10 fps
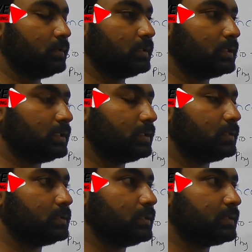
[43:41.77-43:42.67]

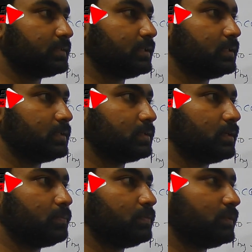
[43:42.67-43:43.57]
again extend
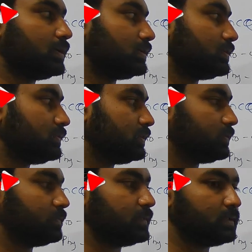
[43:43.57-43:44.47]
up to 1
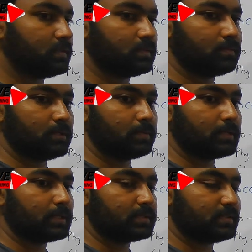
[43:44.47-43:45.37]
hour when paper
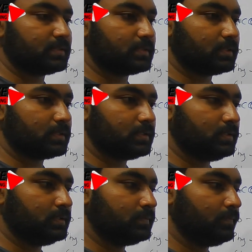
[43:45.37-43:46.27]
class is
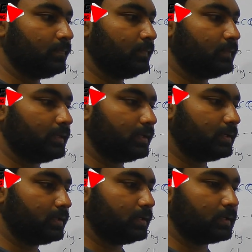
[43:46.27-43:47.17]
started.
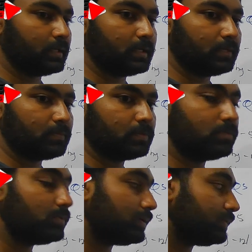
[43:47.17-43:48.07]
Then again up to
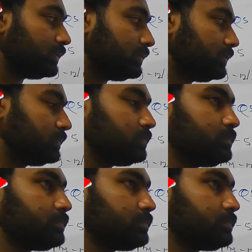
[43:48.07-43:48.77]
2 hours